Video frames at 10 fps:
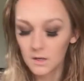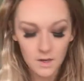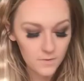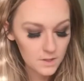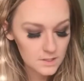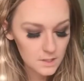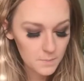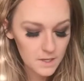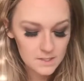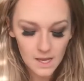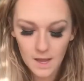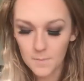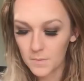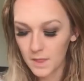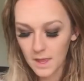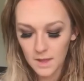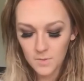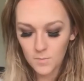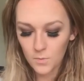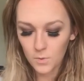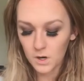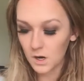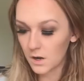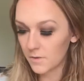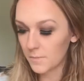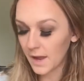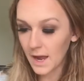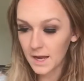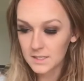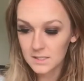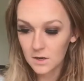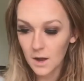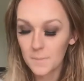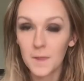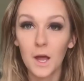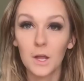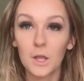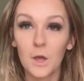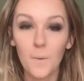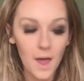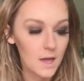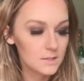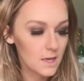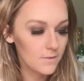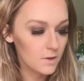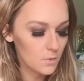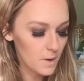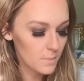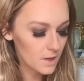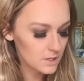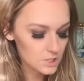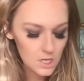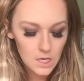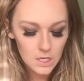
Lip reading: Now for this look, because I am playing more of my eyes look, I'm not going to go as heavy on my blush.